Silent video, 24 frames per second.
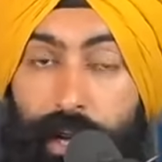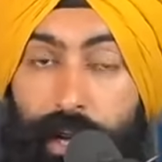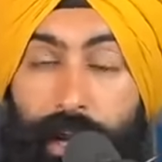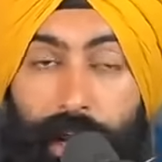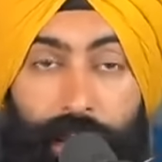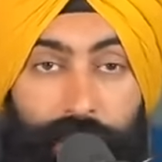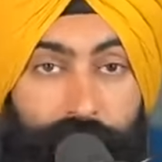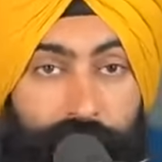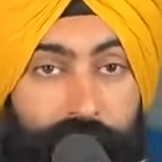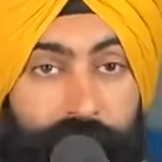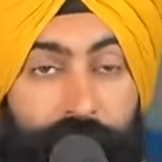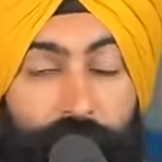
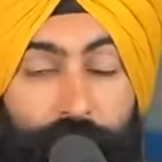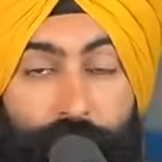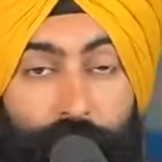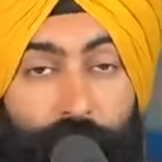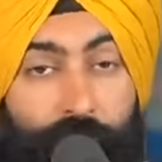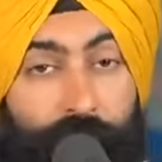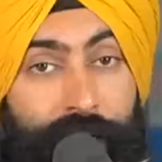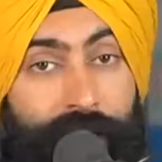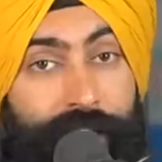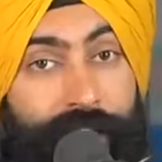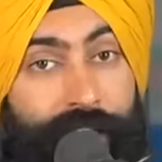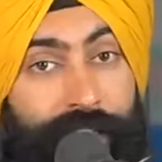And this
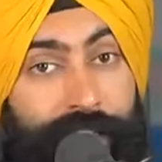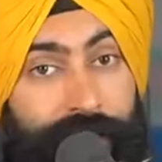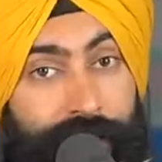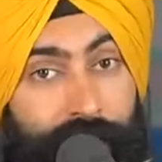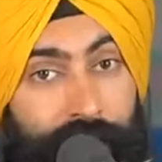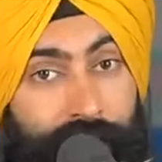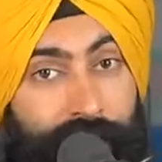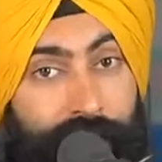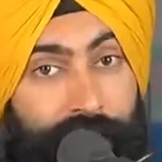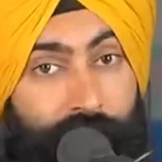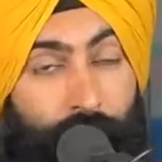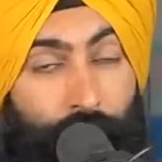trend is
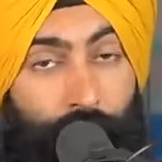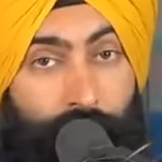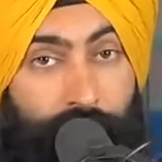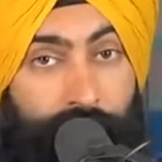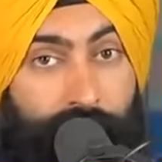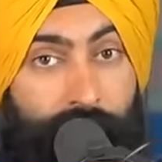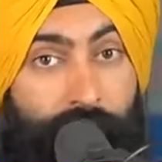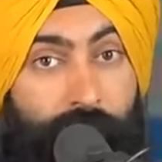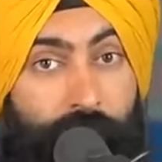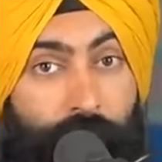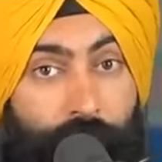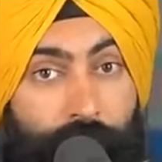not slowing
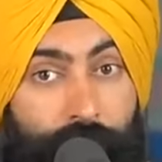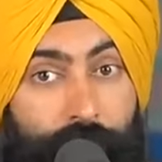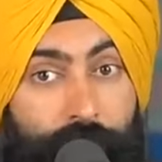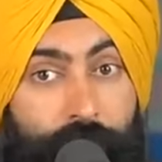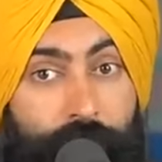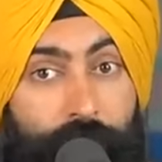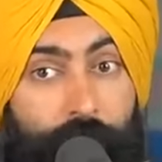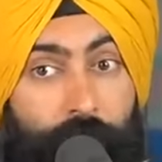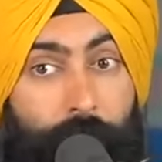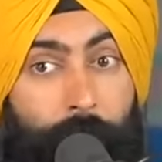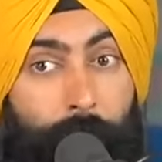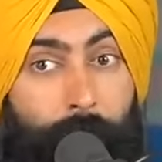down.
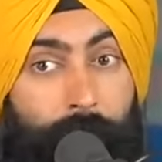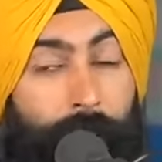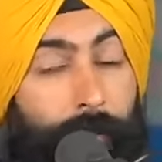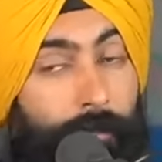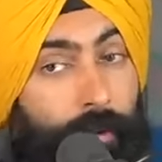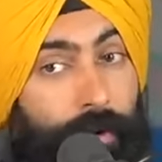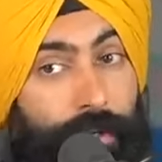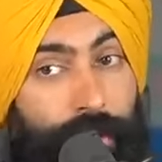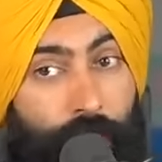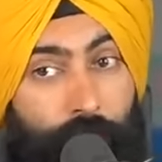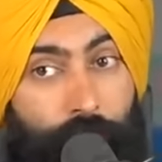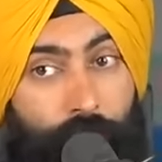
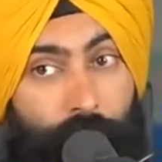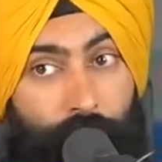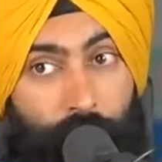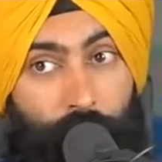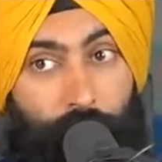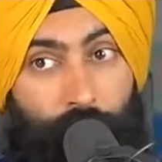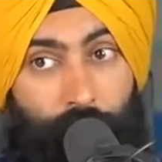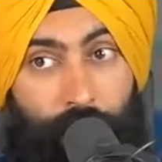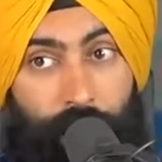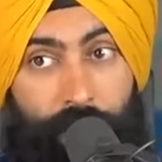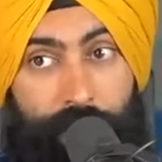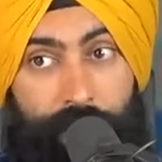People don't
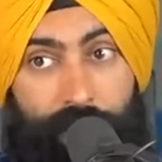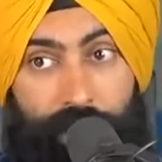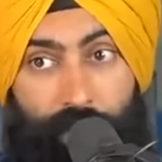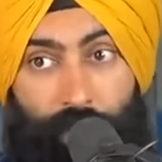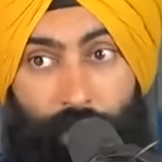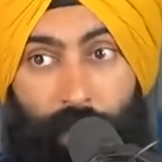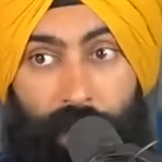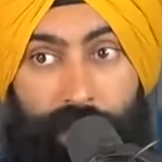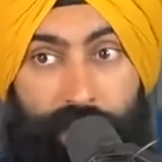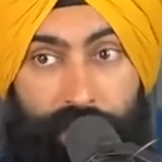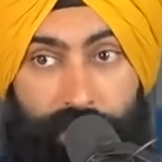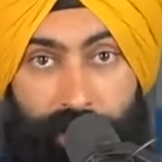go on to
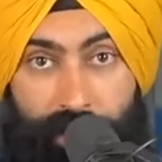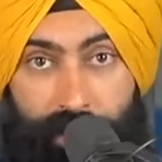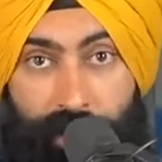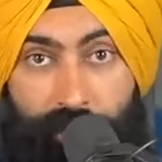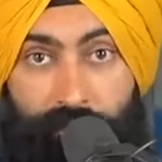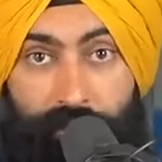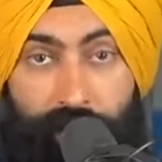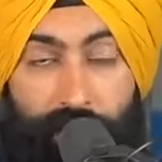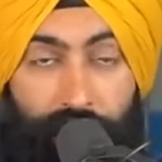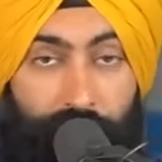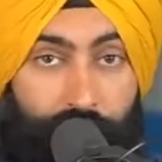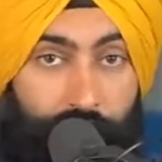watch
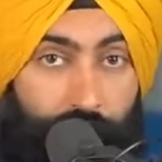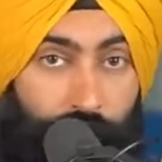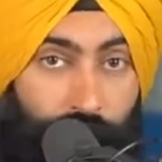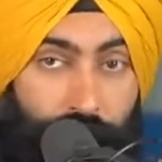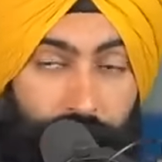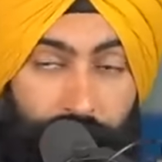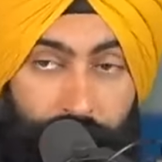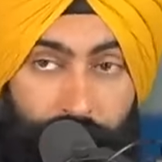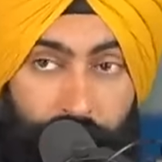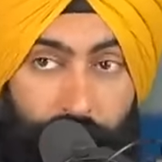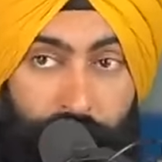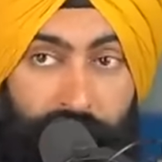TV or
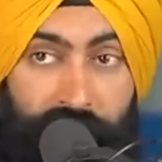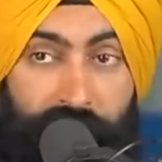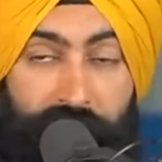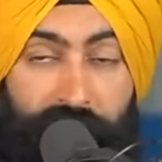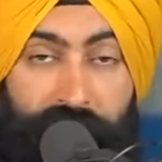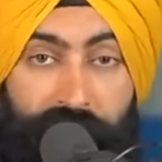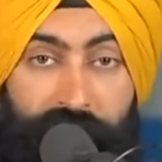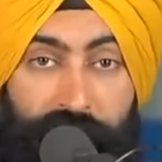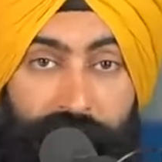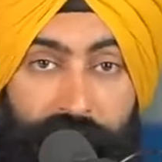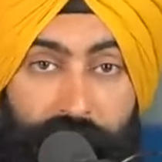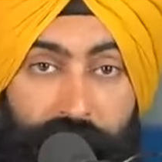the news on
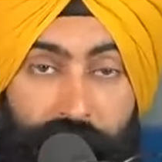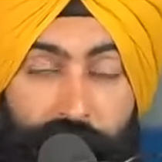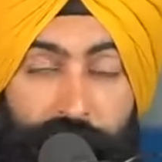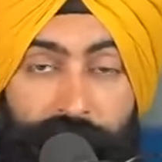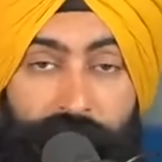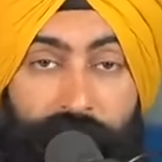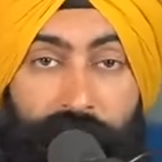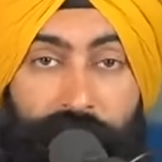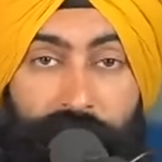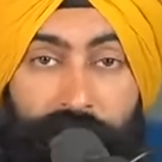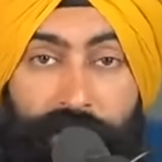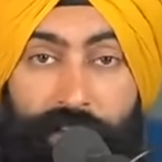TV. They're
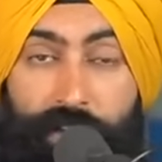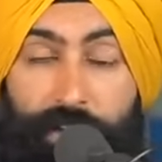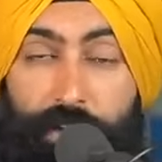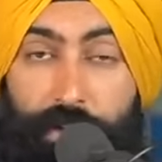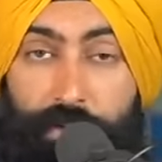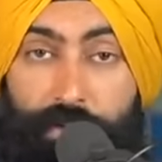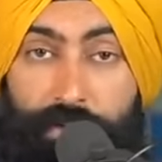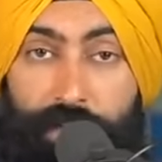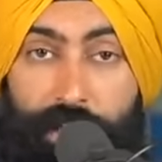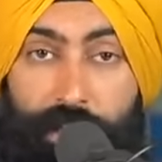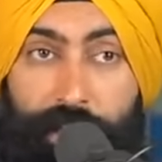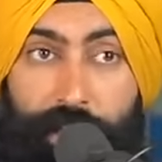finding the
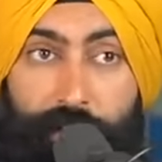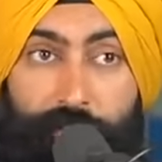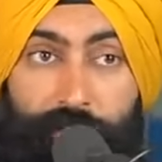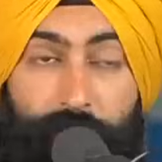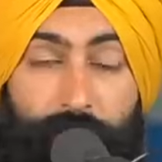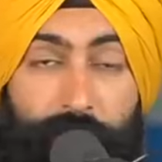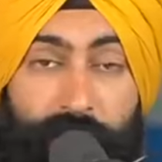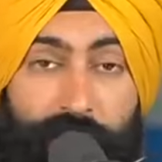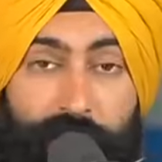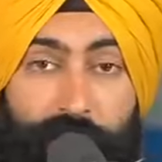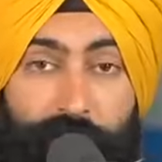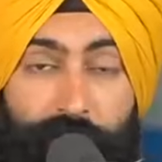news and
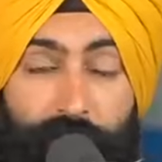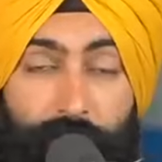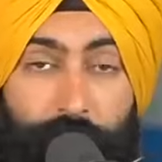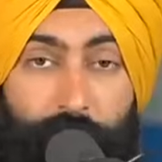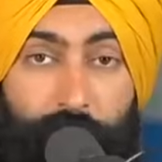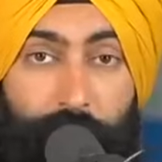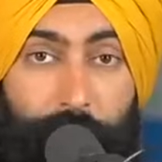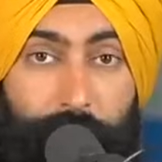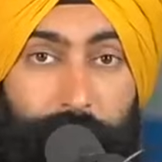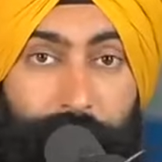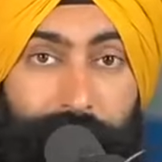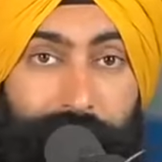information from
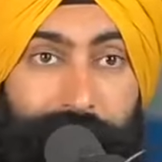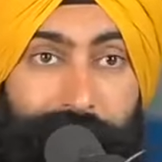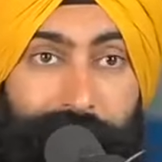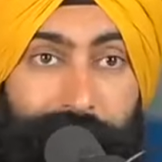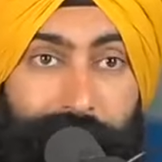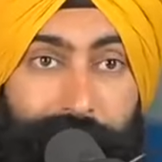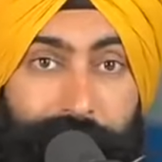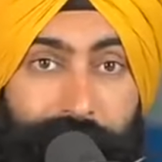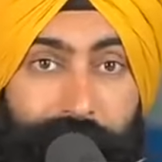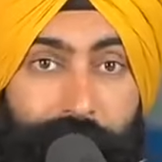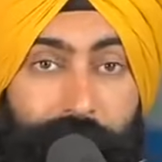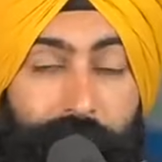other
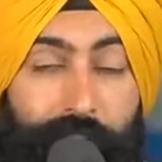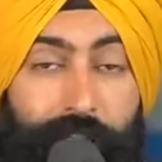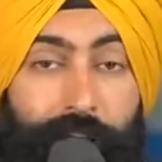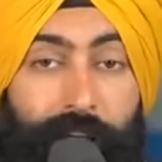places.